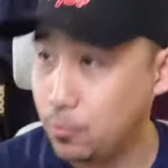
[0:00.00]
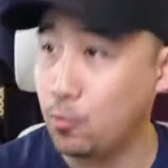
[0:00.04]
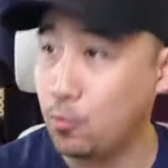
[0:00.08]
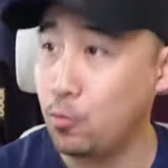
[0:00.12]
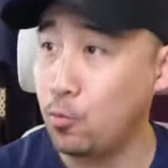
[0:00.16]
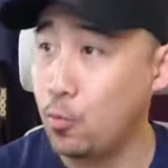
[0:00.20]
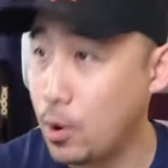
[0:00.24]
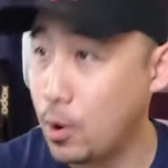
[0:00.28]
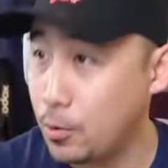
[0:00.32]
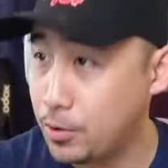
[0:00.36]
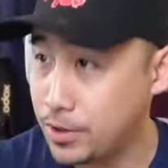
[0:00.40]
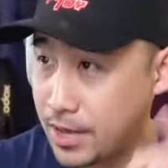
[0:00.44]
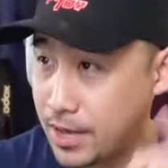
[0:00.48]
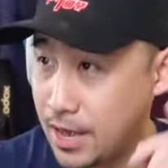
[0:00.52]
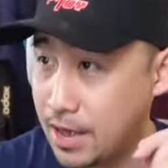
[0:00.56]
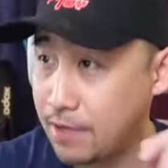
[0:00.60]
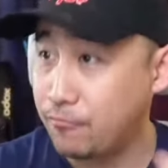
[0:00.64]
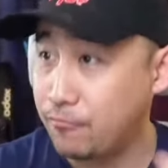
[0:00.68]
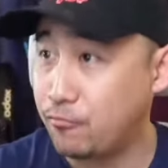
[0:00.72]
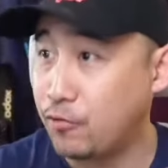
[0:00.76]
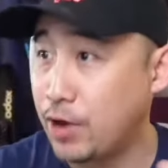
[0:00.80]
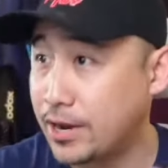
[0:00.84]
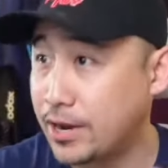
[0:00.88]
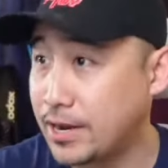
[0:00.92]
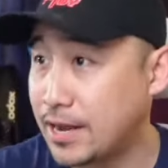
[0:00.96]
what we
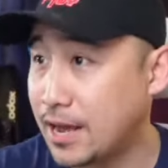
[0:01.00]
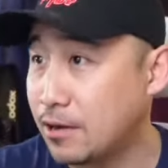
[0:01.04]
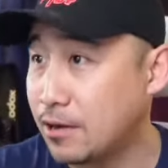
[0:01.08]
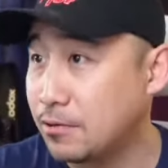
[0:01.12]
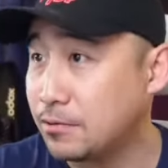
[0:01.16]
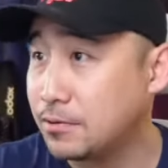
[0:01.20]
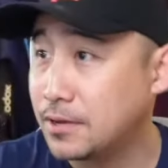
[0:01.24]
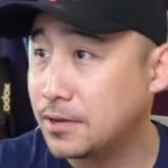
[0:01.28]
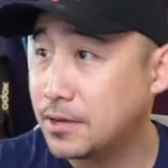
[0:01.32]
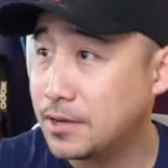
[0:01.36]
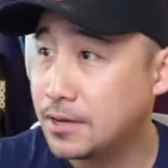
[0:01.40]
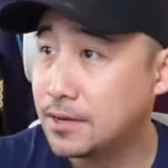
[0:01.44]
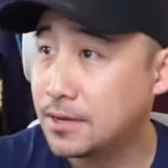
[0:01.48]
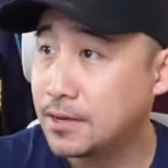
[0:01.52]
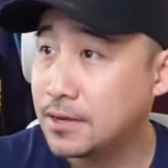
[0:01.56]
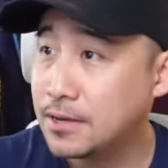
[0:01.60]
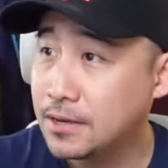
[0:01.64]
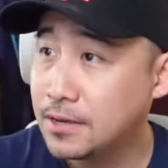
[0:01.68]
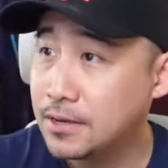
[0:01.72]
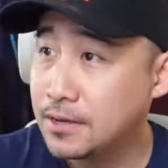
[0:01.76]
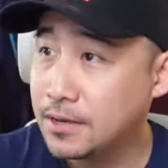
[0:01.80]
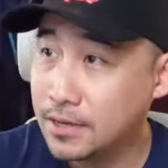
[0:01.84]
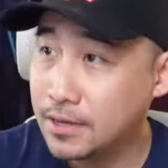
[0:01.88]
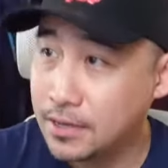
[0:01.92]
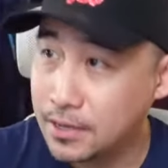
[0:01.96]
have right now,
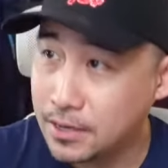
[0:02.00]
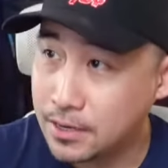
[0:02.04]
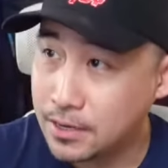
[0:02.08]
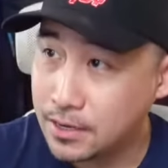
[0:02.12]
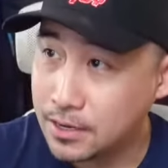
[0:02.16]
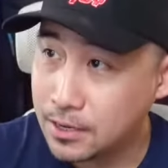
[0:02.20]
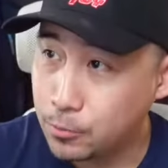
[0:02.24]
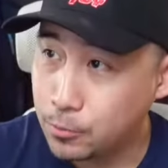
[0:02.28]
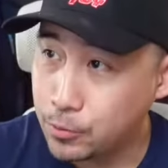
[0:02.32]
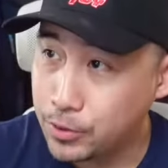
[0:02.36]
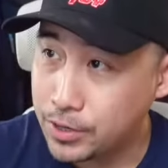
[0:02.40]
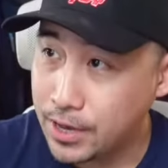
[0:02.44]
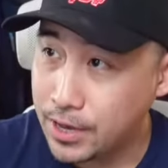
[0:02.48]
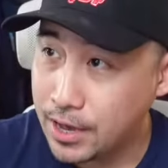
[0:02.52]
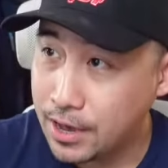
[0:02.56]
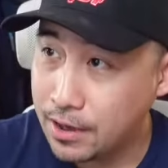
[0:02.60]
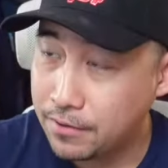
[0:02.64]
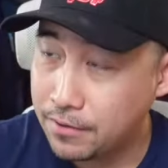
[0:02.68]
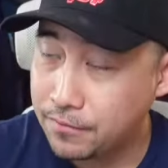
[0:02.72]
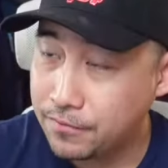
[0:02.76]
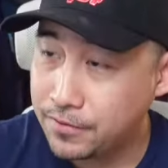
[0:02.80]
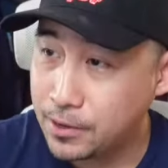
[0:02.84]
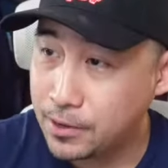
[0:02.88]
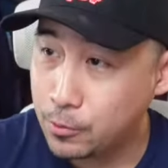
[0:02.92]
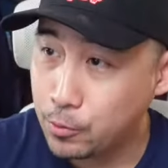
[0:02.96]
we're
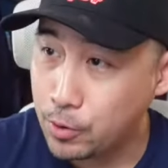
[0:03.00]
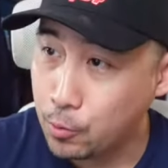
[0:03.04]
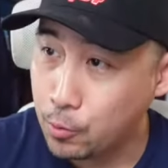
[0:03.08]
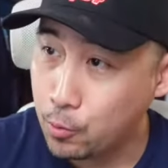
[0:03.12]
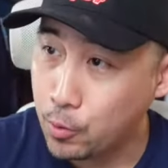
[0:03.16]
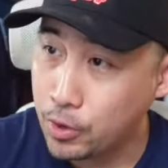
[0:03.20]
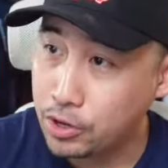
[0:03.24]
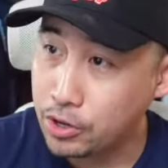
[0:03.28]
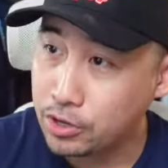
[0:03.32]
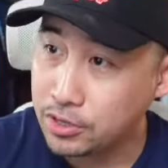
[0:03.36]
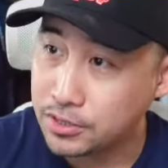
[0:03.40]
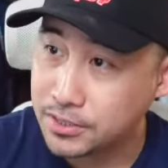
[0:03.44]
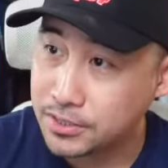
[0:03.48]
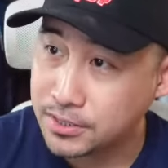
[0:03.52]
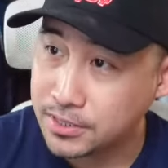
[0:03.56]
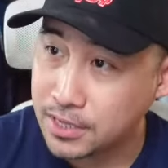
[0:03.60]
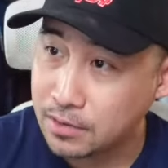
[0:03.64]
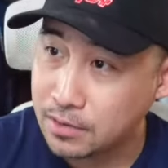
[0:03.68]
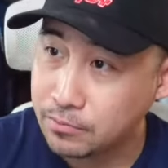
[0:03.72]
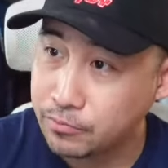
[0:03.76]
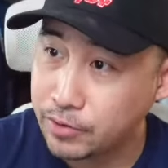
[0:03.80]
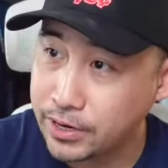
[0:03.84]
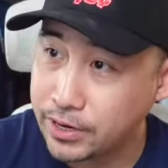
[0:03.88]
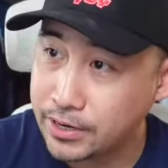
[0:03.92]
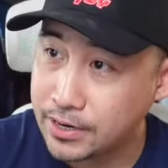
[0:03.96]
working on a
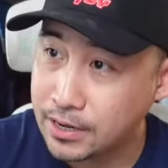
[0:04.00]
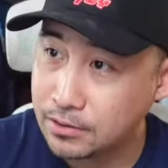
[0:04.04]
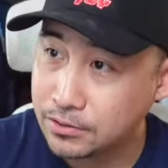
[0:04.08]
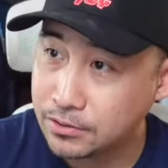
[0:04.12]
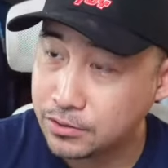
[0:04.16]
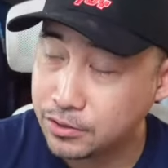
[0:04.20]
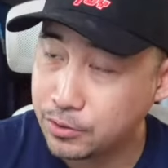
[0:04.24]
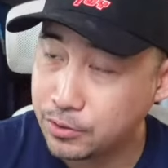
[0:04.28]
sculpt right now. So